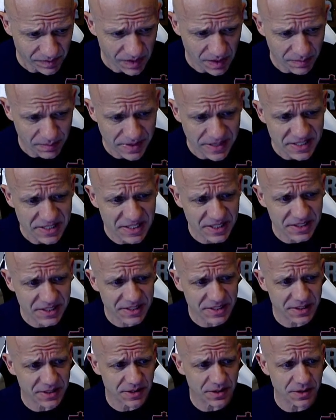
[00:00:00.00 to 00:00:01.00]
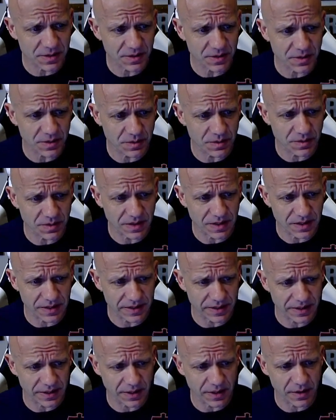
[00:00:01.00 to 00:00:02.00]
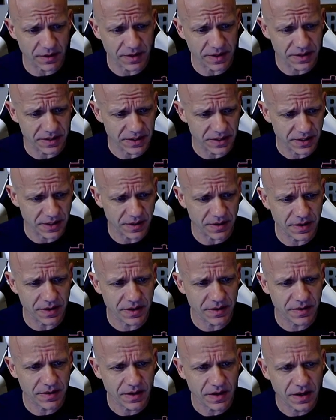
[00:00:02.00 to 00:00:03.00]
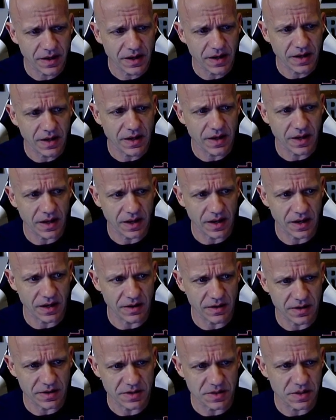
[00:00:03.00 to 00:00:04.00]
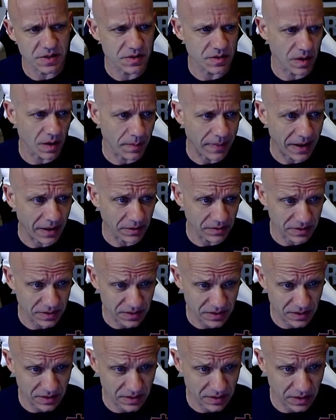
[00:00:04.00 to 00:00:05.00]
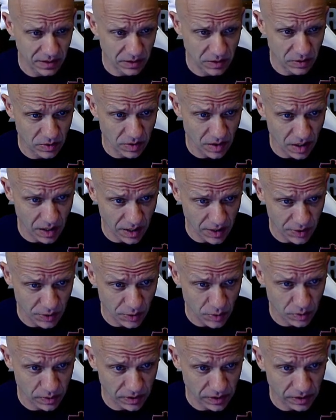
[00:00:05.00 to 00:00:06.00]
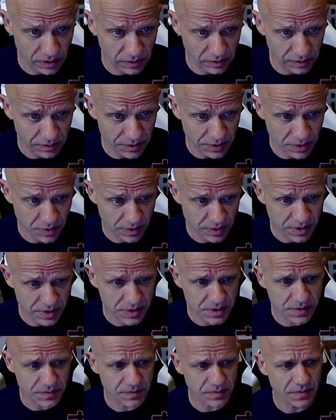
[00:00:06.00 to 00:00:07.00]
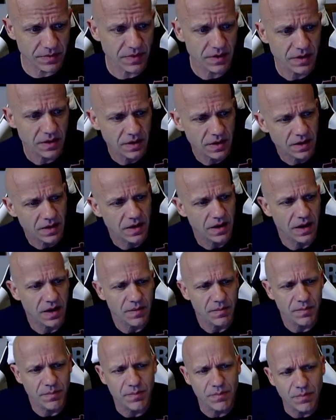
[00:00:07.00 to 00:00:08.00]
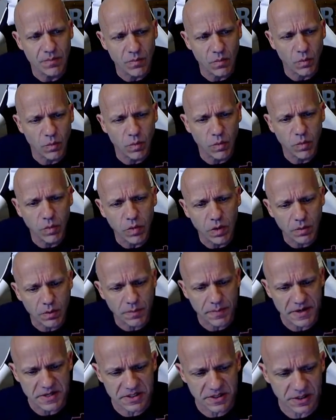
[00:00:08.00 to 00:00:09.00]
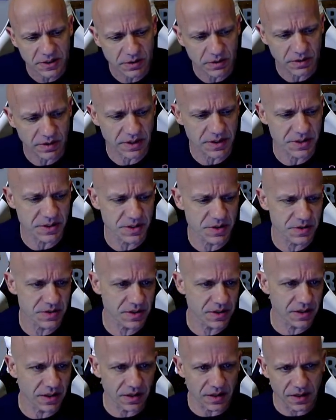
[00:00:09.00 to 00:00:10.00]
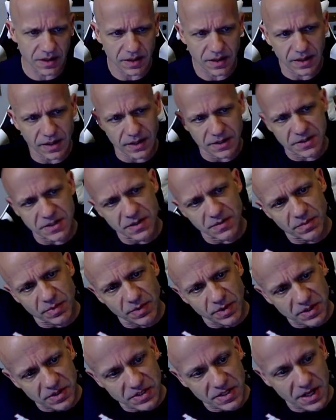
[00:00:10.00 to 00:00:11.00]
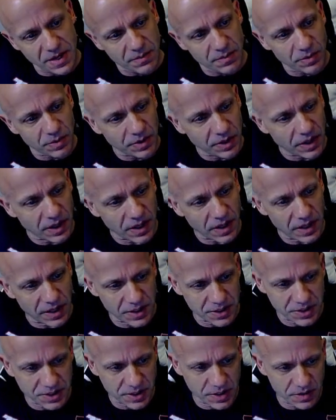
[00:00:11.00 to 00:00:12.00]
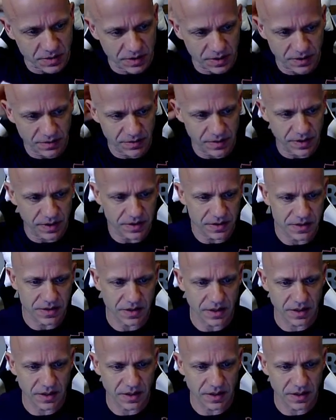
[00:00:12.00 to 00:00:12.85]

62 encoding, decoding. And this is about URL shorteners. And what we're basically doing is using a simple example to kind of show different